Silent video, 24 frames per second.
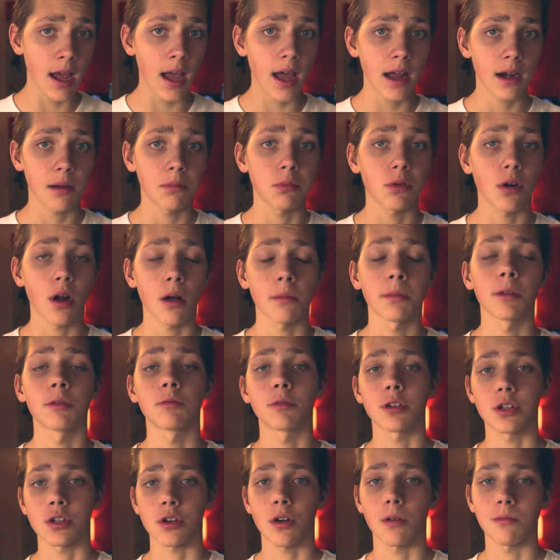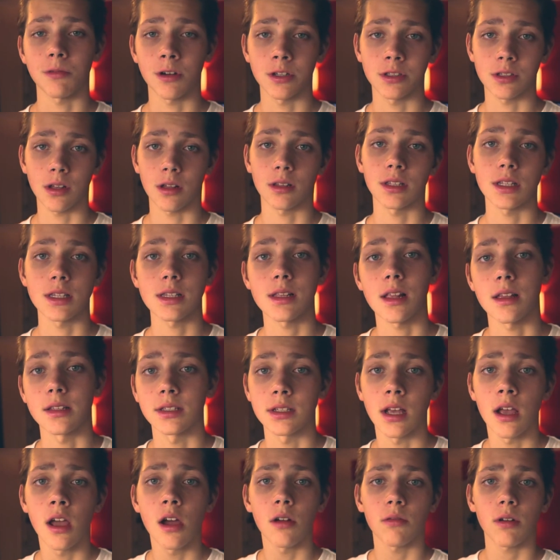had a problem with sharpness on this
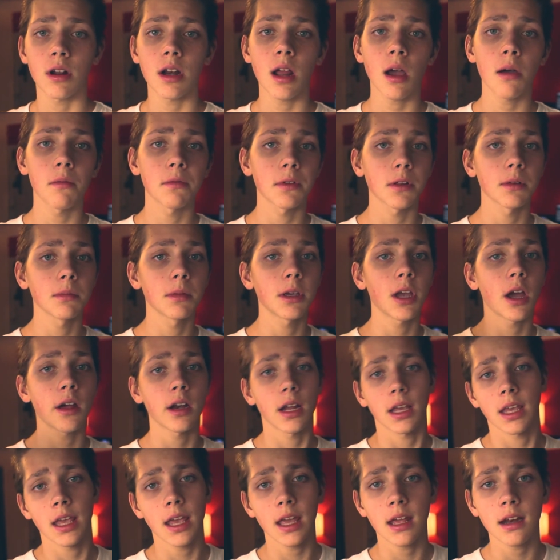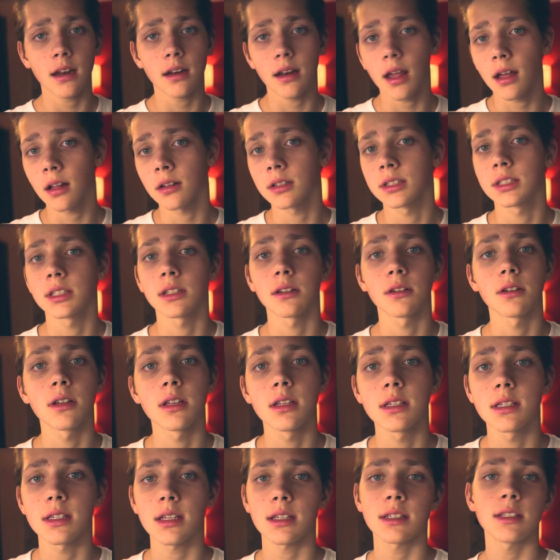lens. Right now I'm filming on a Canon L
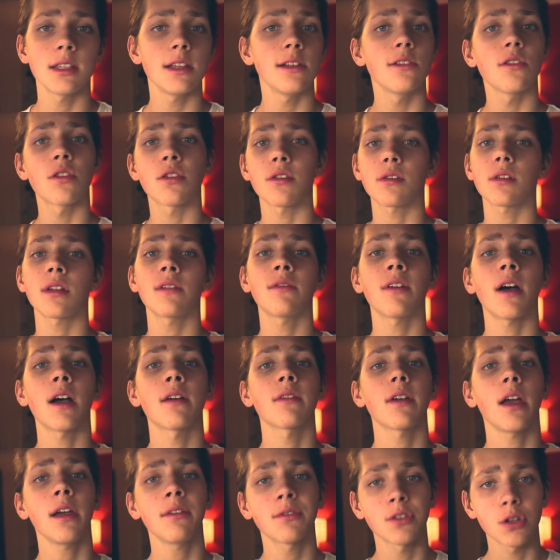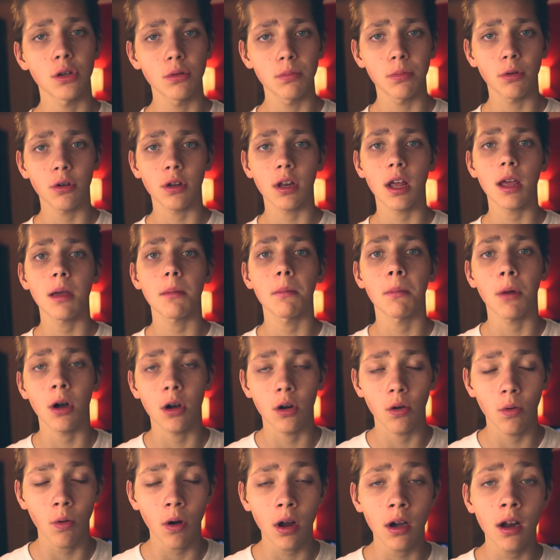series 16-35 f2.8
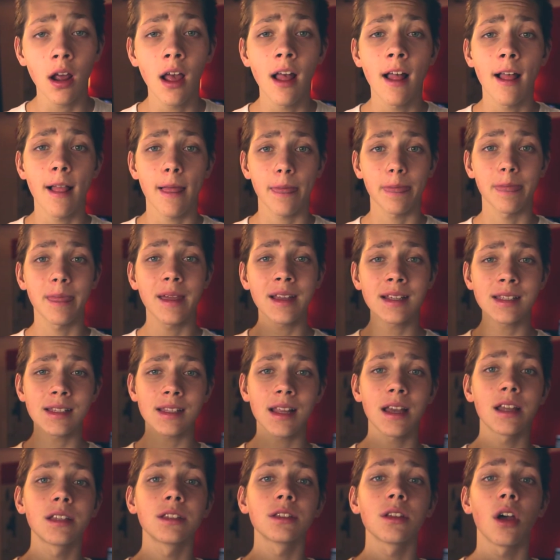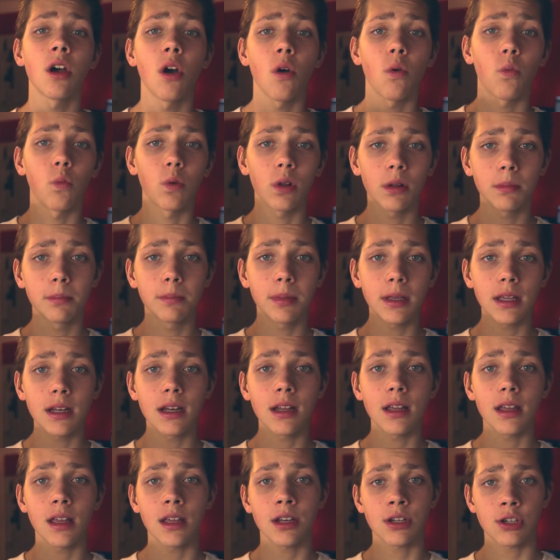Mark I, and this lens will beat
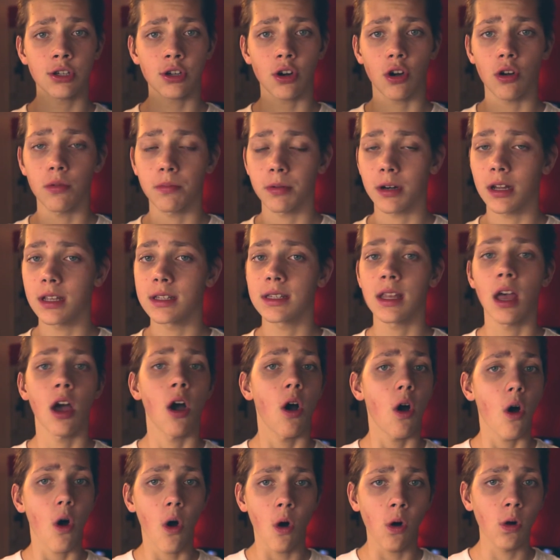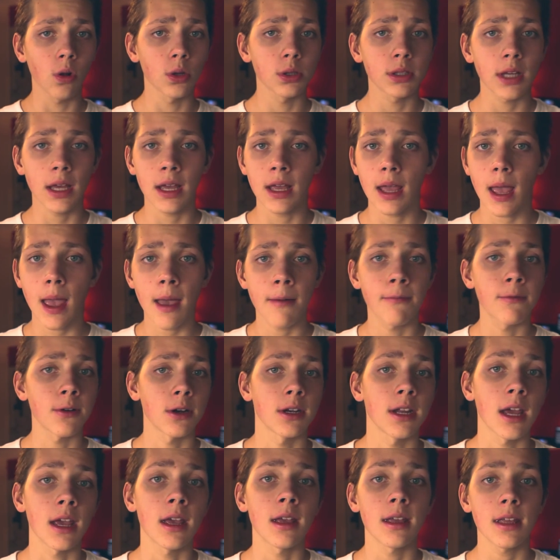it in sharpness all day,
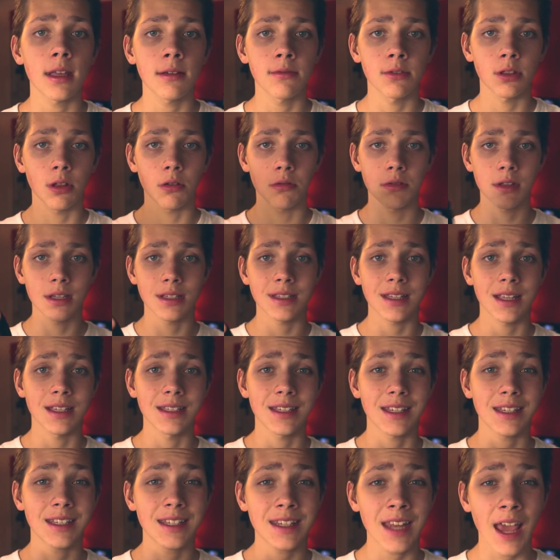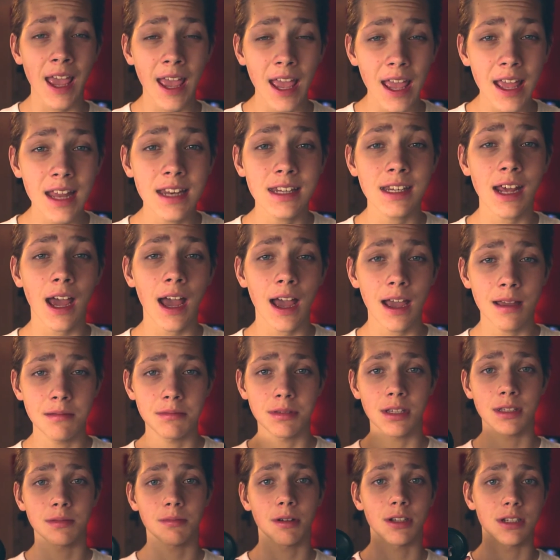every day, even though this lens is 10
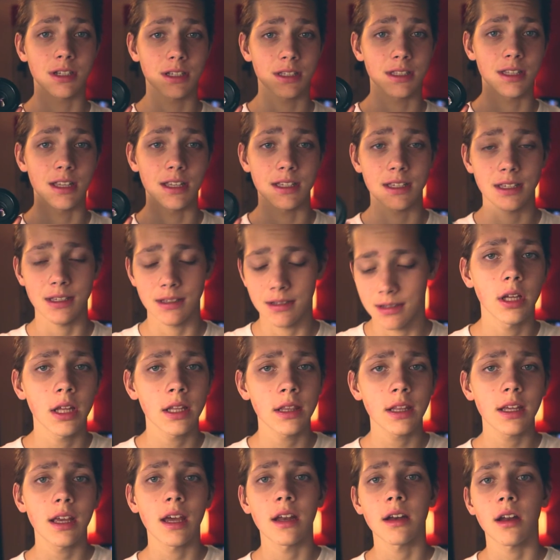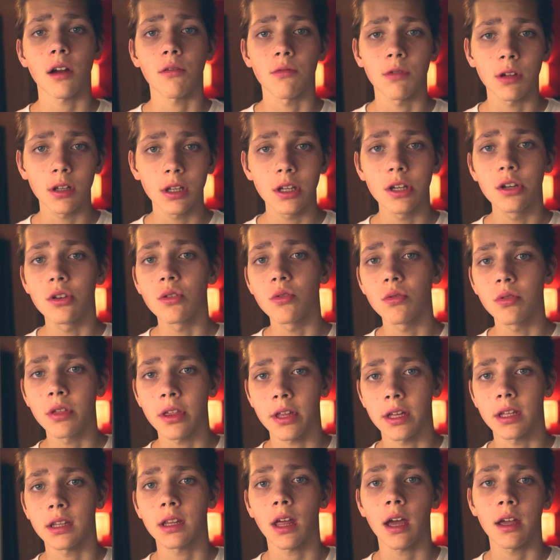times as much as this. In the end, I really do
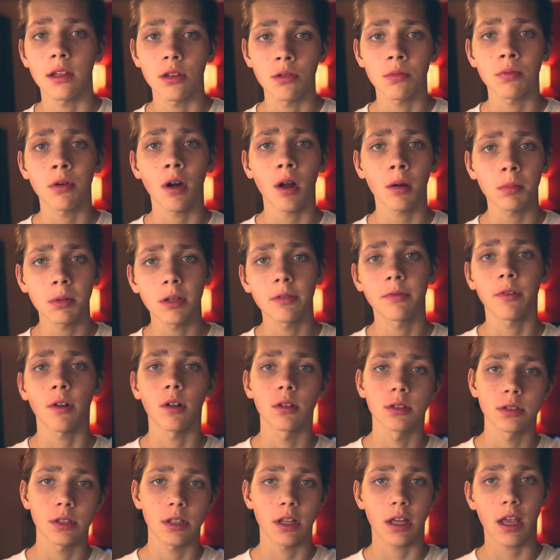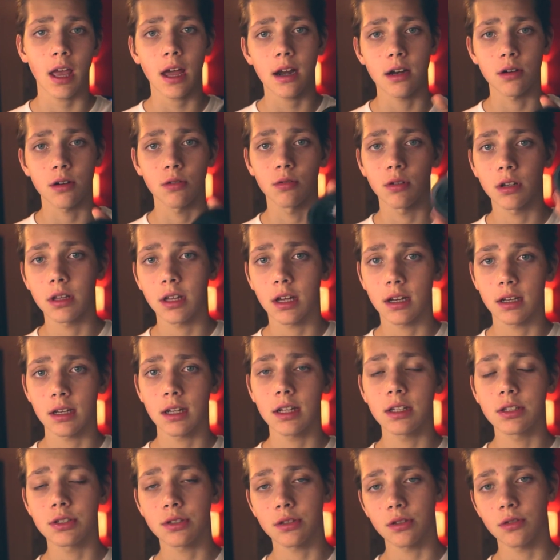think that you probably fall into the category that
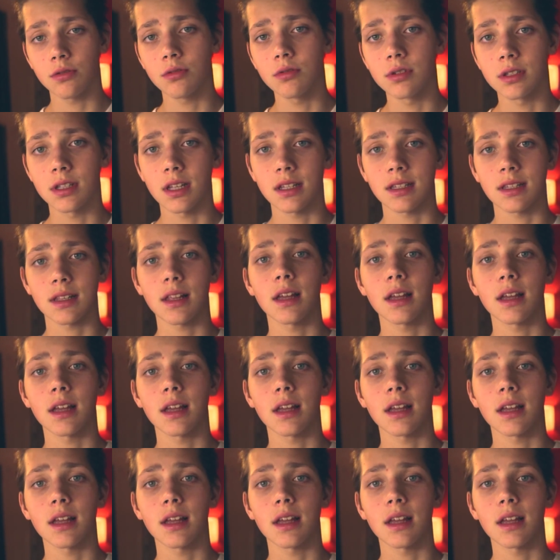needs to use this